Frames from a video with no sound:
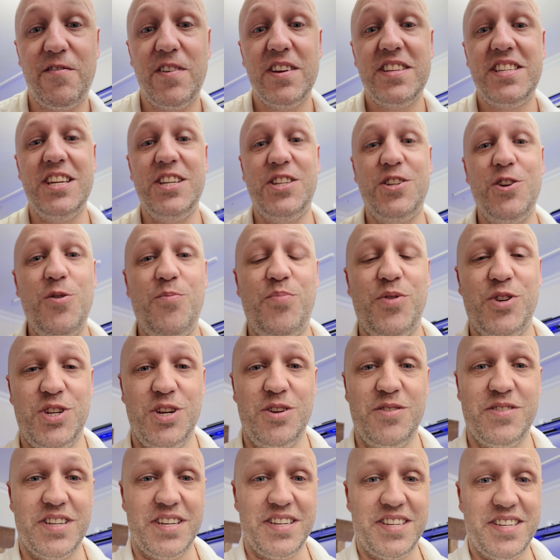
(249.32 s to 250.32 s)
Red Sea do
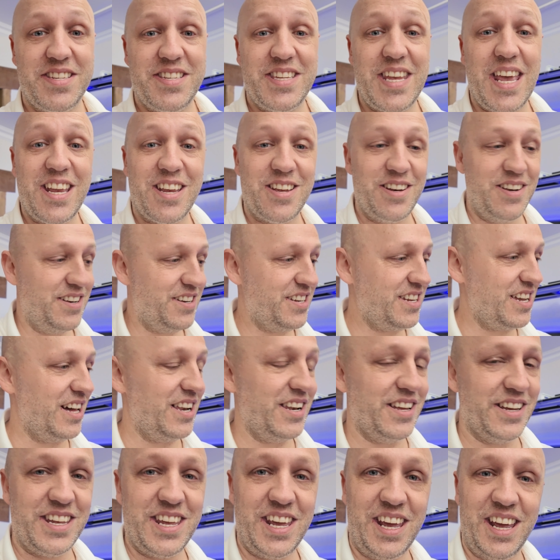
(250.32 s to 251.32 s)
produce a second
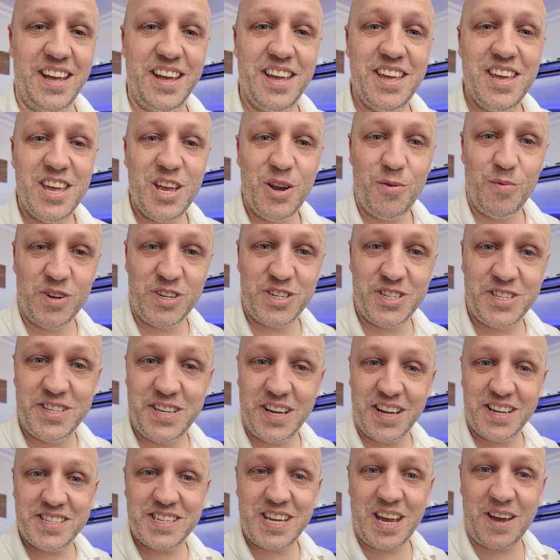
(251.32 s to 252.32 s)
colour kit which
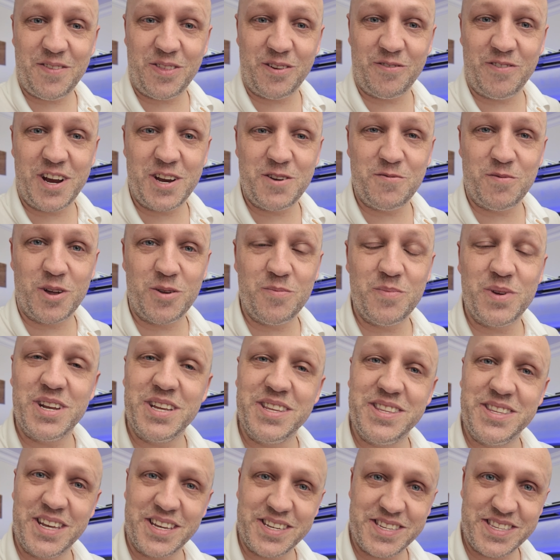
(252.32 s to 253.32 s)
does have the red one, but
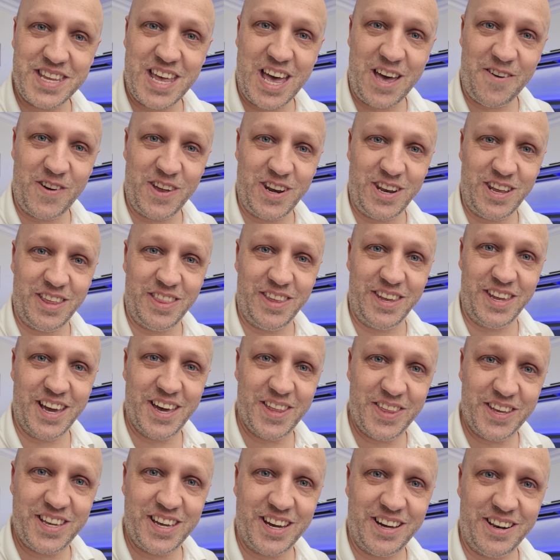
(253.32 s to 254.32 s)
it doesn't have any of the
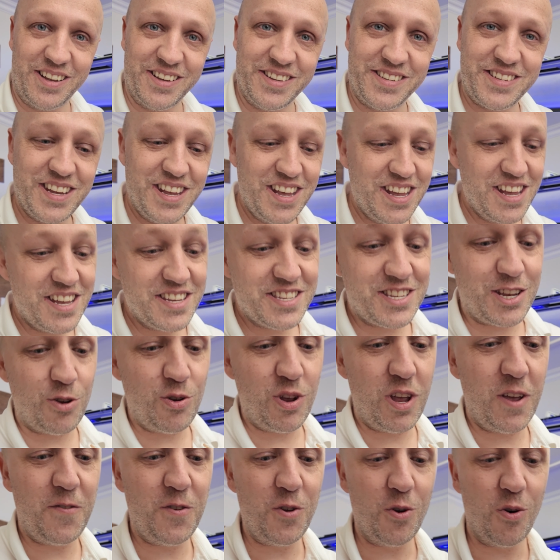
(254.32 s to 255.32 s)
other colours. So
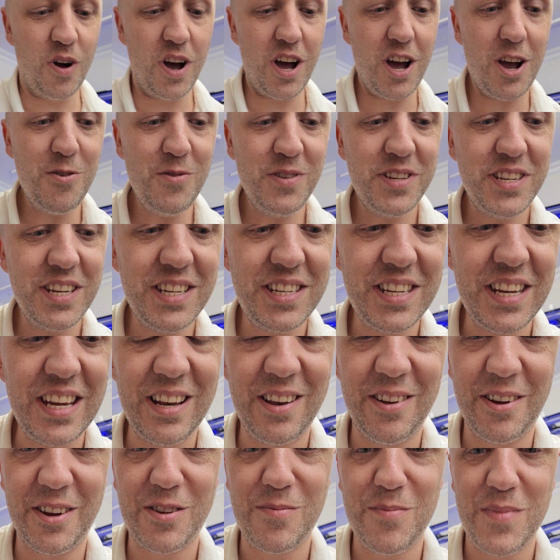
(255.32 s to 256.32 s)
if you're OCD
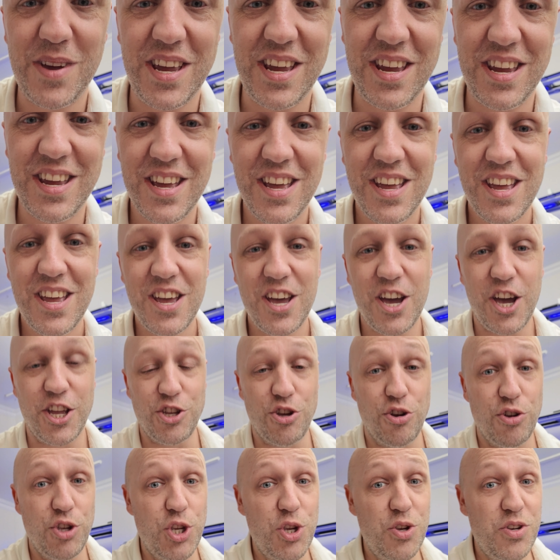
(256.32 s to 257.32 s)
like me and
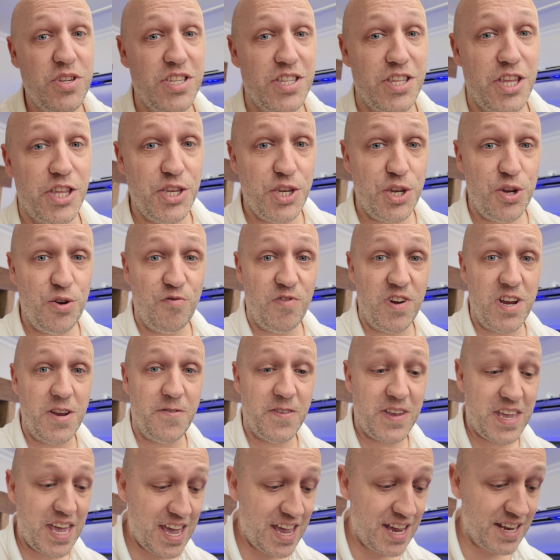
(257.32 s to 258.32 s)
you're using the new
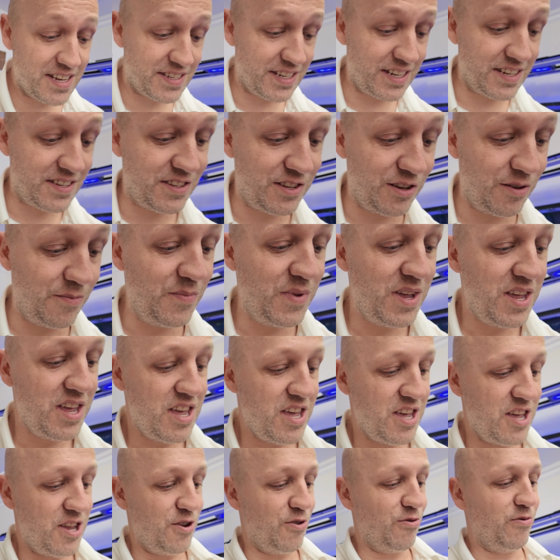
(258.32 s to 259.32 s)
Reef Care system,
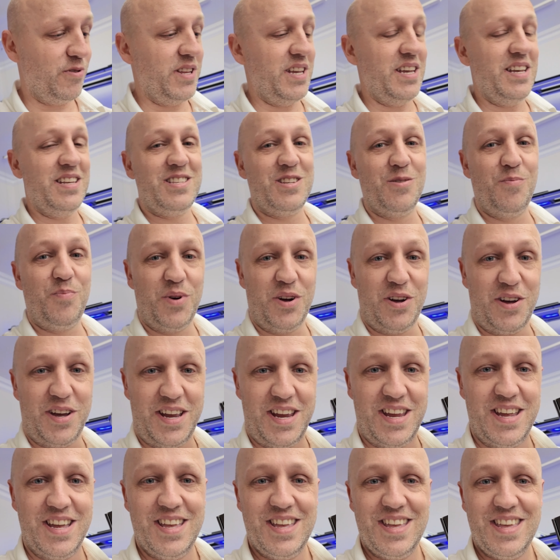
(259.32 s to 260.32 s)
you'll need to
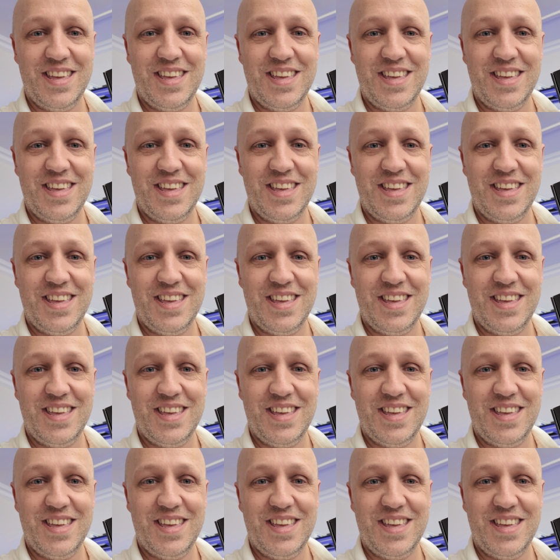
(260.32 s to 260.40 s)
buy